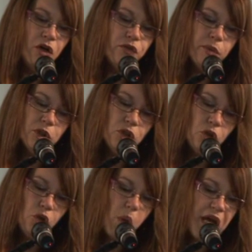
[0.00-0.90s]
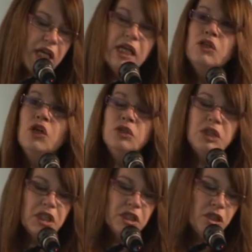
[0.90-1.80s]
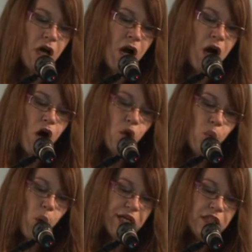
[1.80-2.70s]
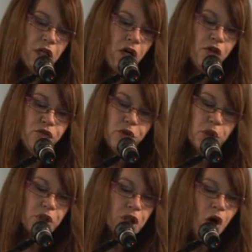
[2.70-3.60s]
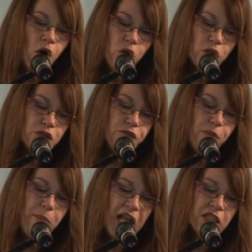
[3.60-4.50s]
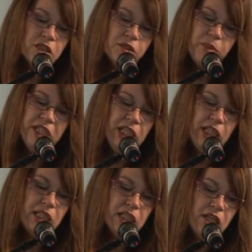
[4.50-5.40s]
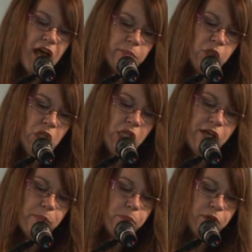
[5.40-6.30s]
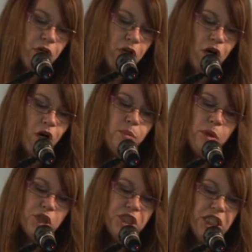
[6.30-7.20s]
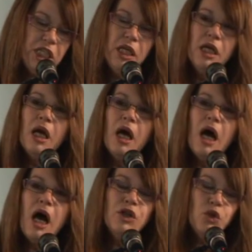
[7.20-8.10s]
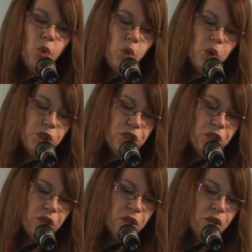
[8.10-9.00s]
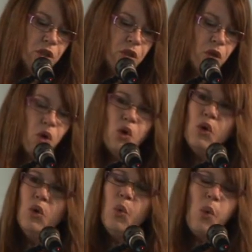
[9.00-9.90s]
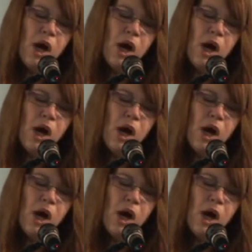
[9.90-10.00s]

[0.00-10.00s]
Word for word: From the doorway he noted her right foot, hooked for balance beneath the enamel lip, body and water, all